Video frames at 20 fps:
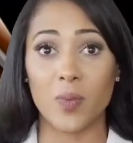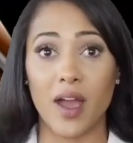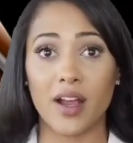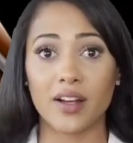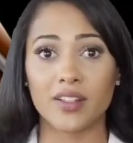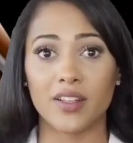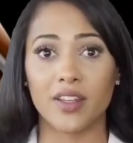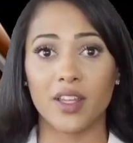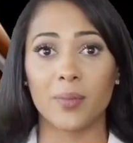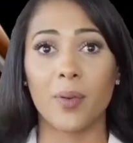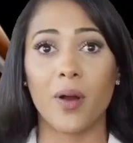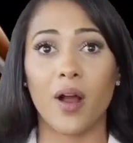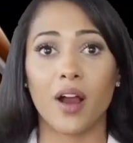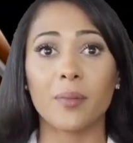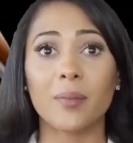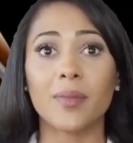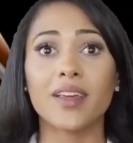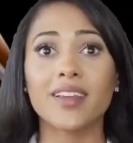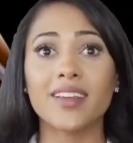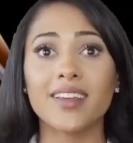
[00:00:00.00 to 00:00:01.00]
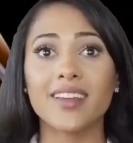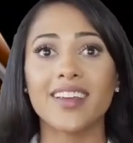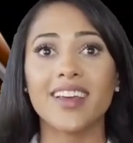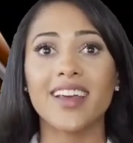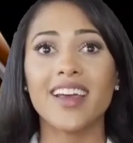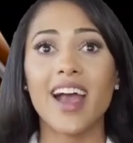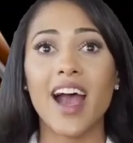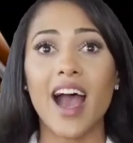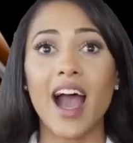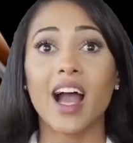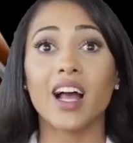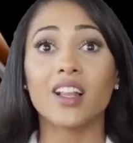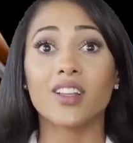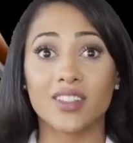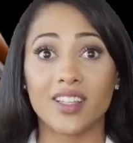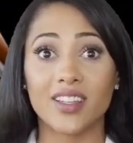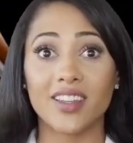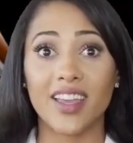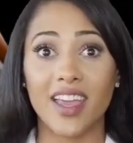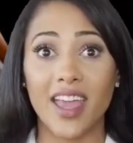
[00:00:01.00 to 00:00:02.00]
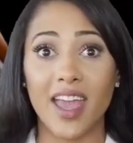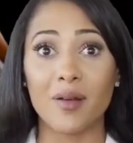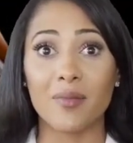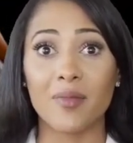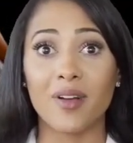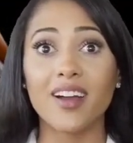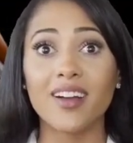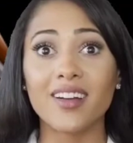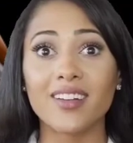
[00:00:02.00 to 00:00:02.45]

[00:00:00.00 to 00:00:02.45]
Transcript: color on how to lighten dark nipples.